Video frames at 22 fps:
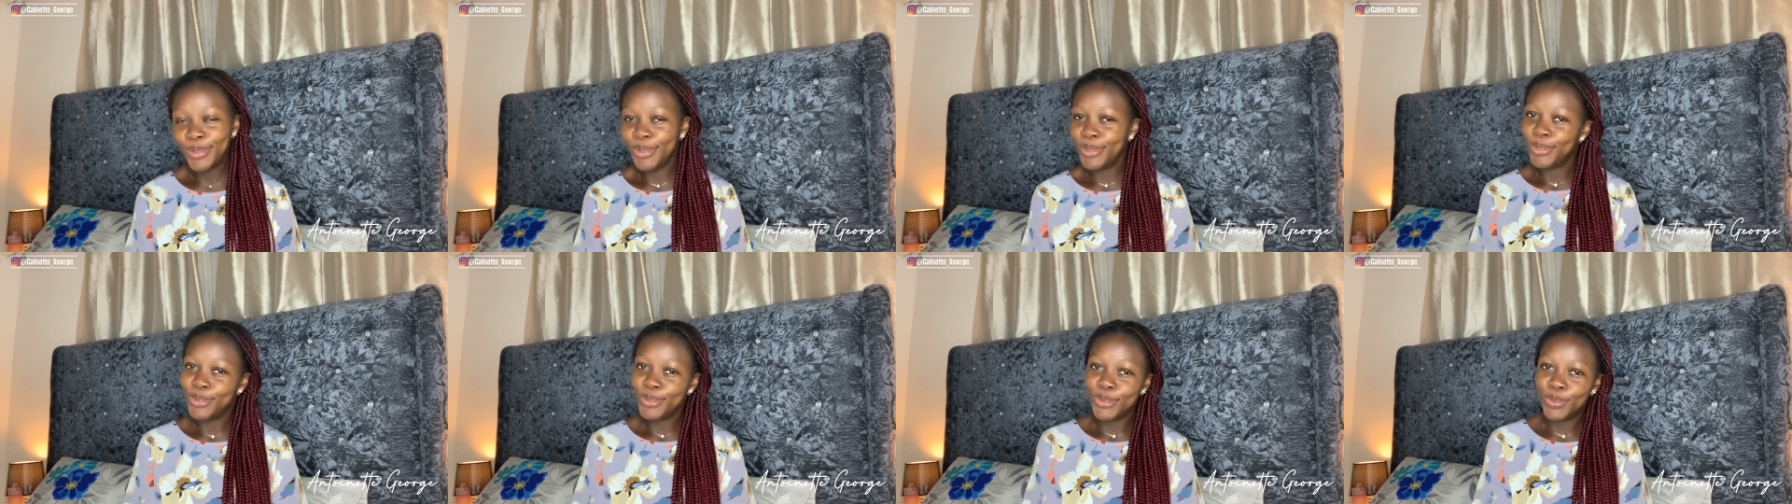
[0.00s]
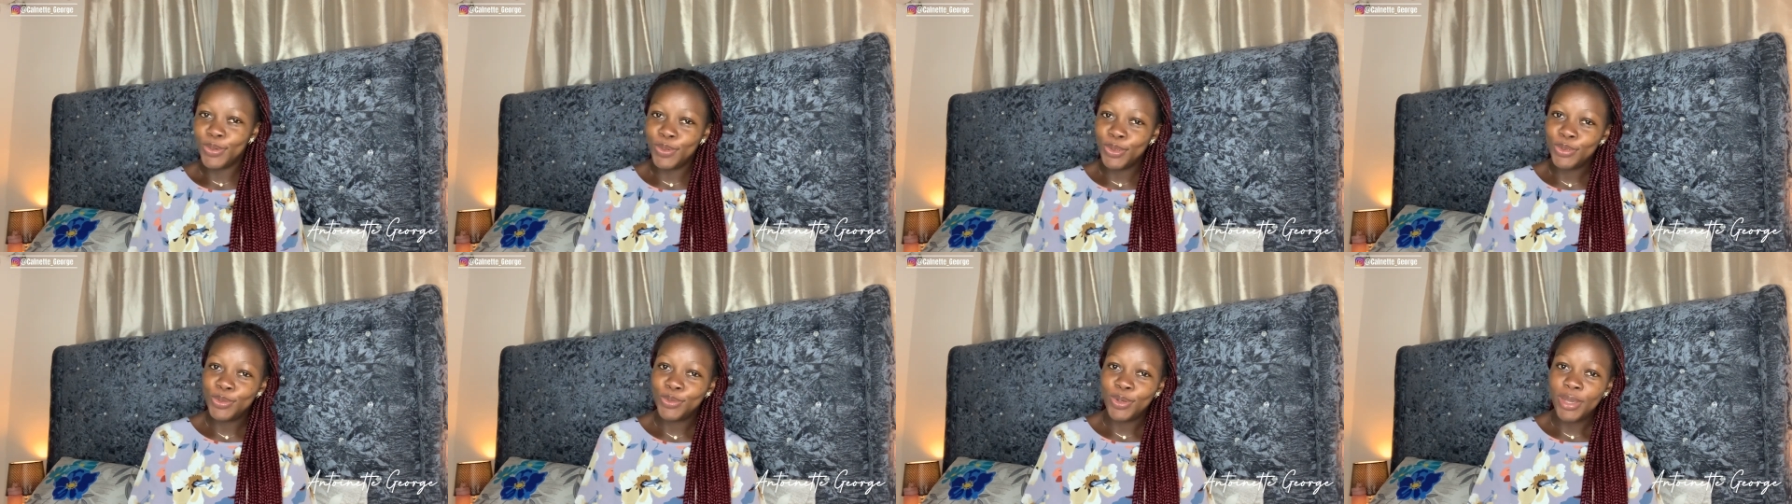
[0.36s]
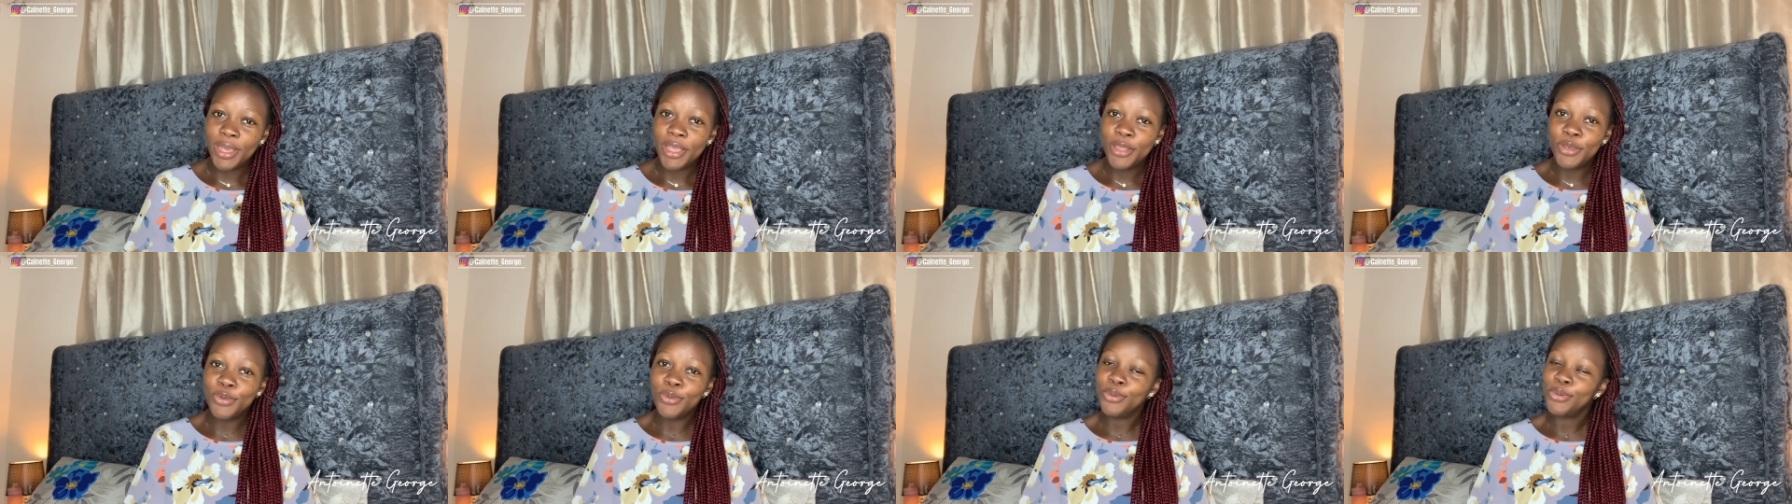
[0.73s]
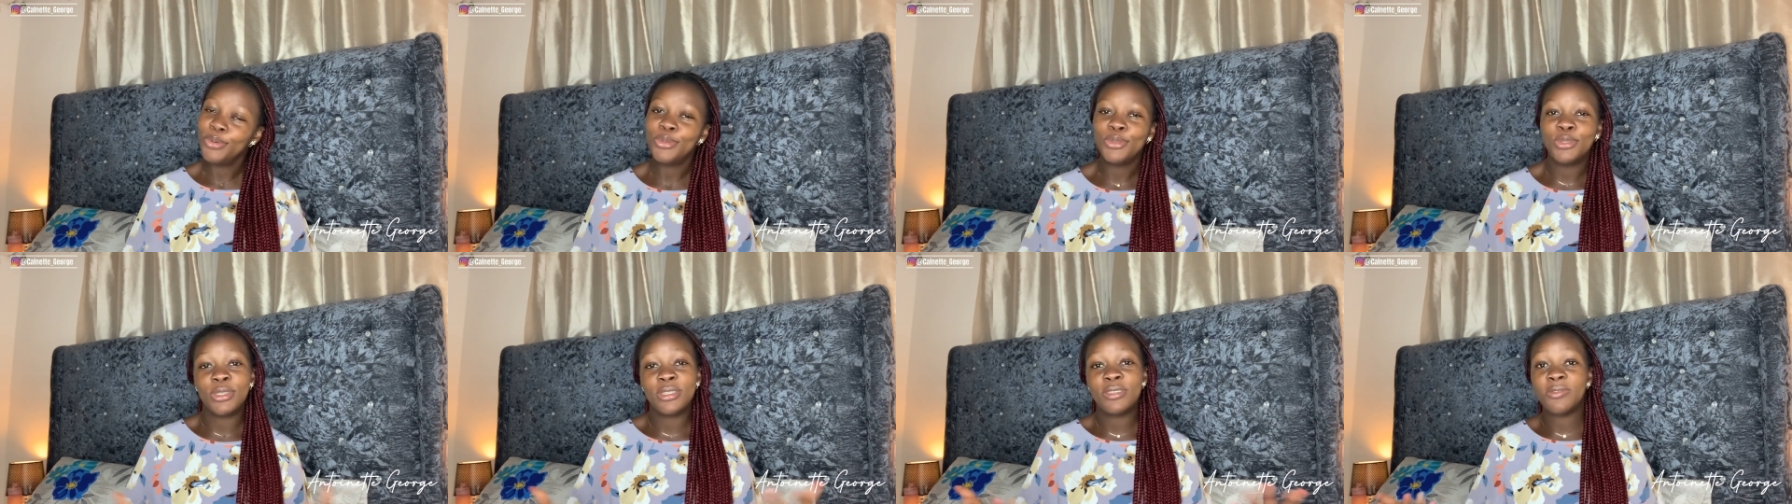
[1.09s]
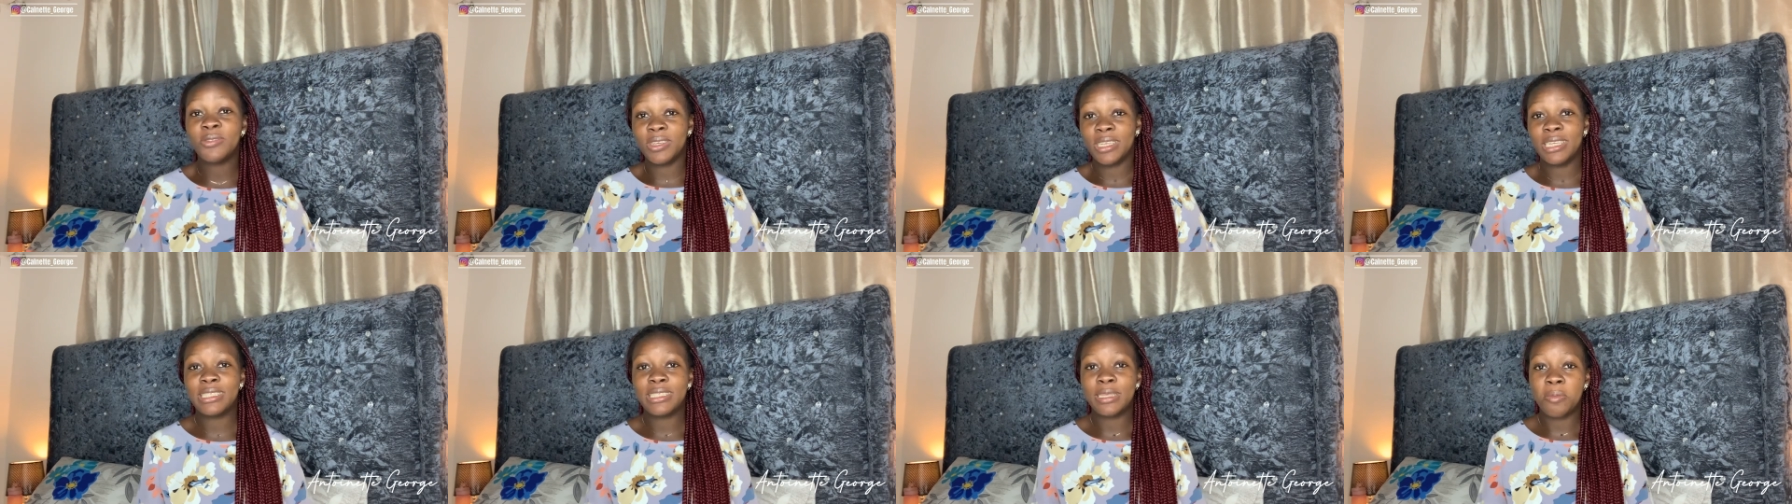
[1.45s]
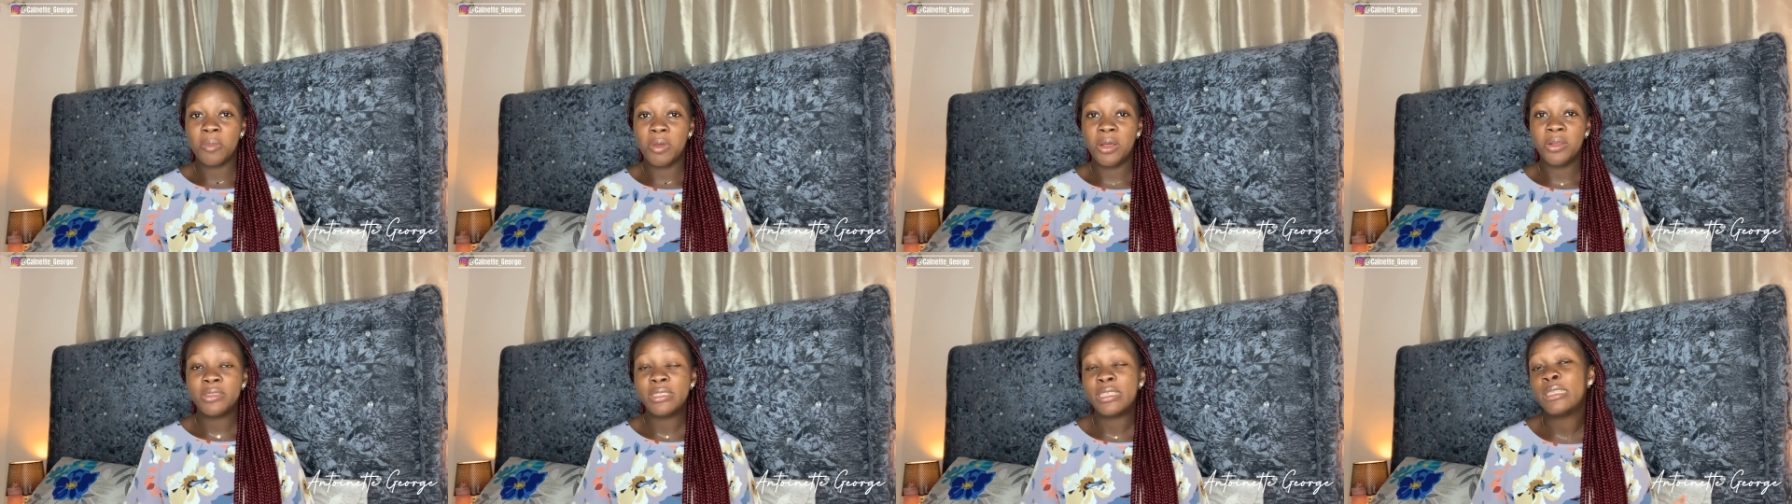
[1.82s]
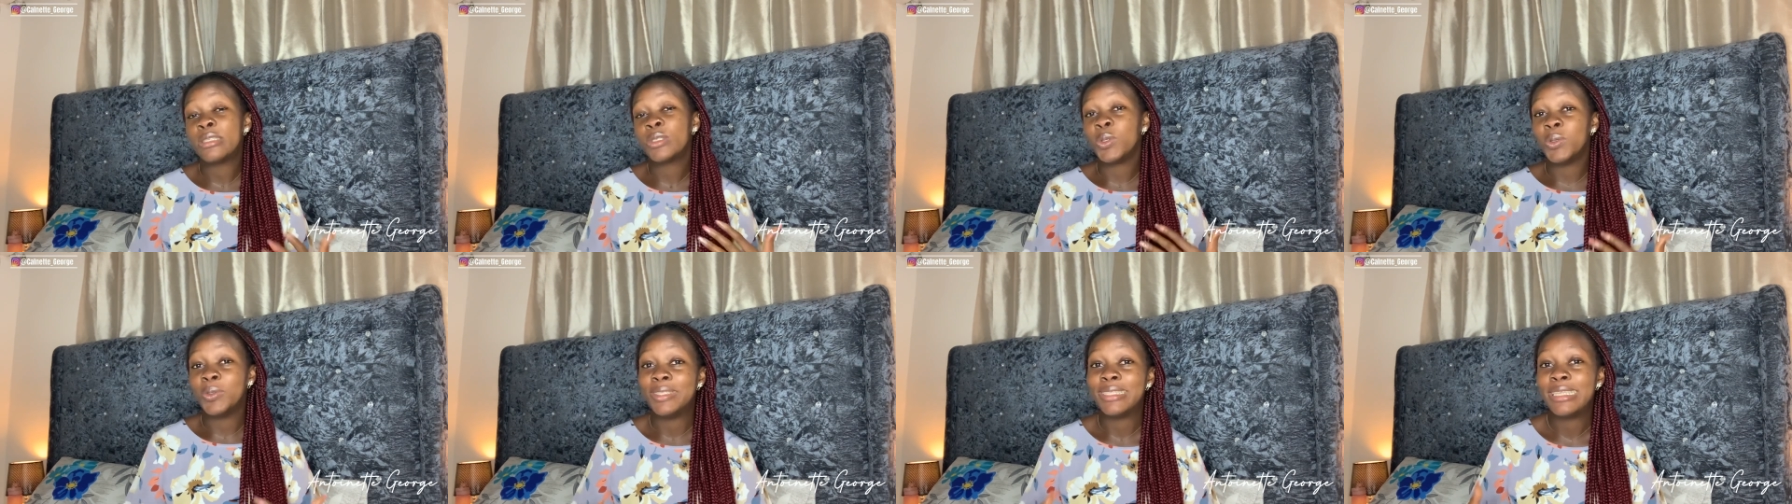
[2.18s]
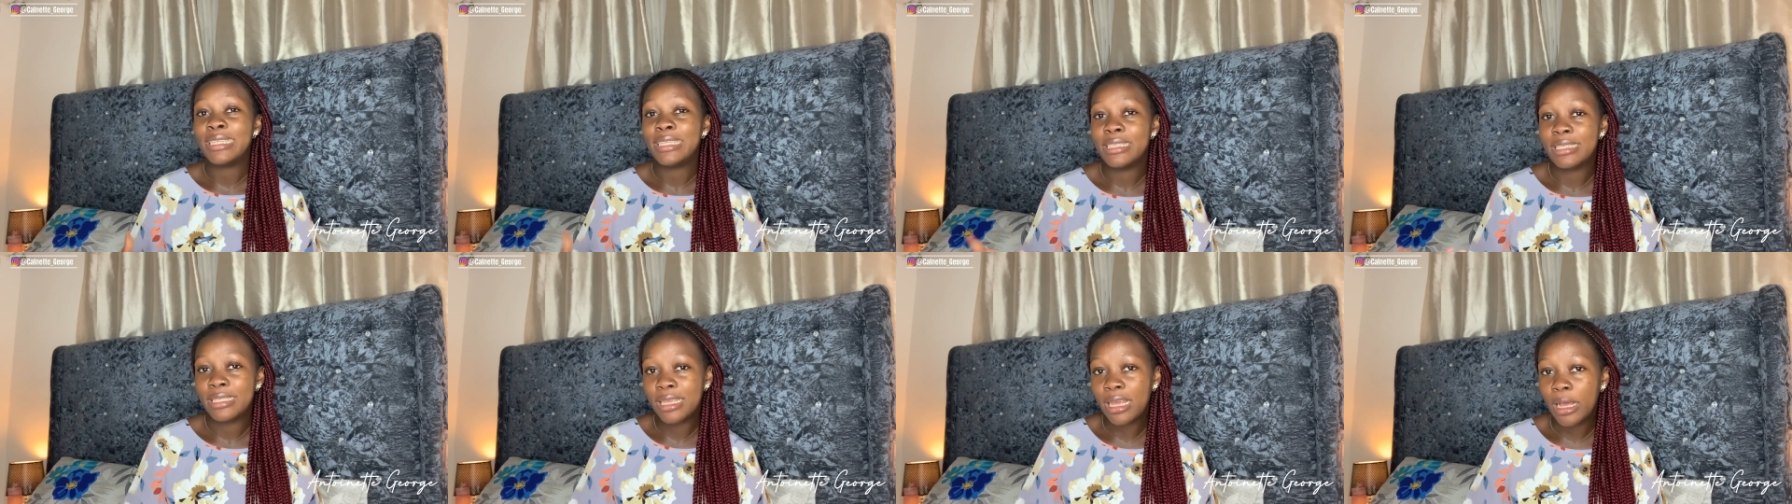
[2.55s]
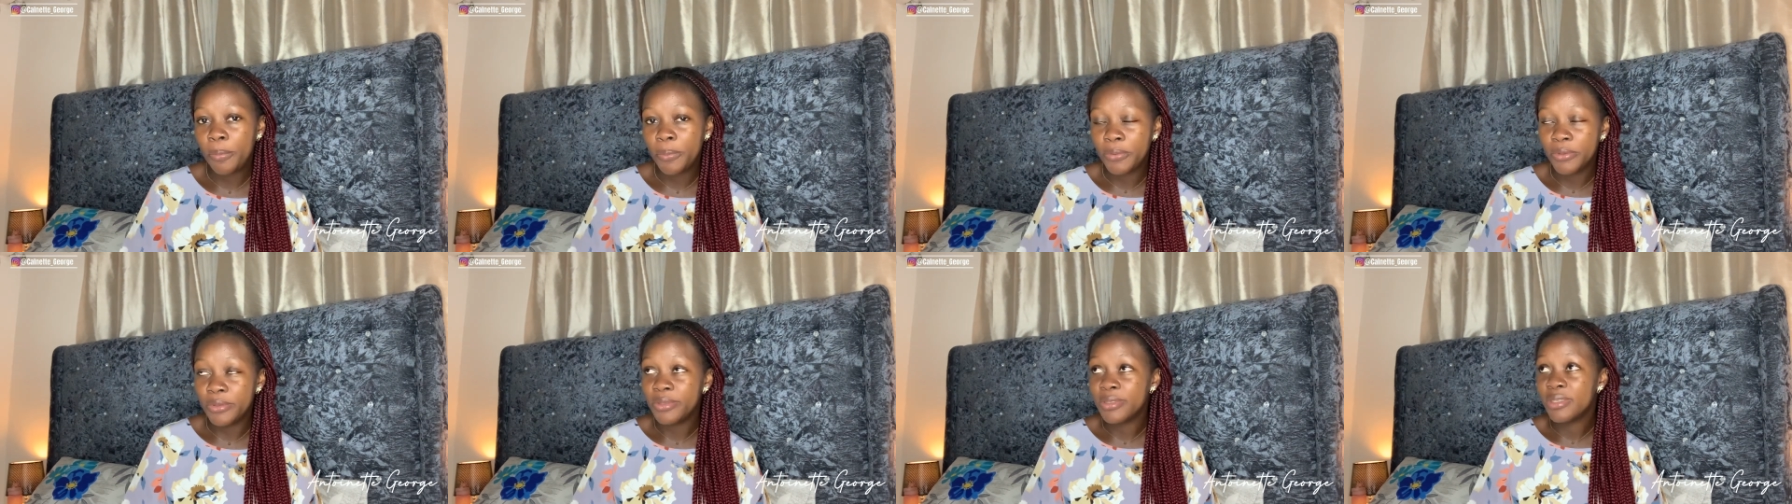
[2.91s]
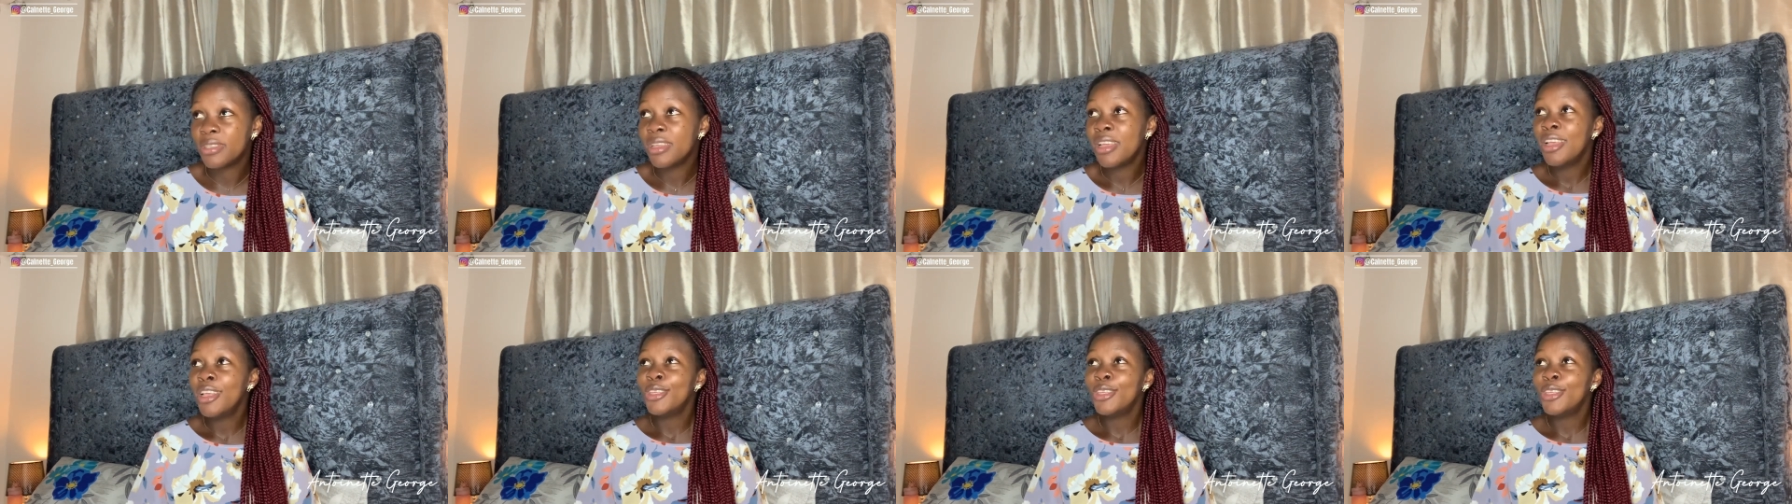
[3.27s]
So what do I do? Just forget about it until it happens.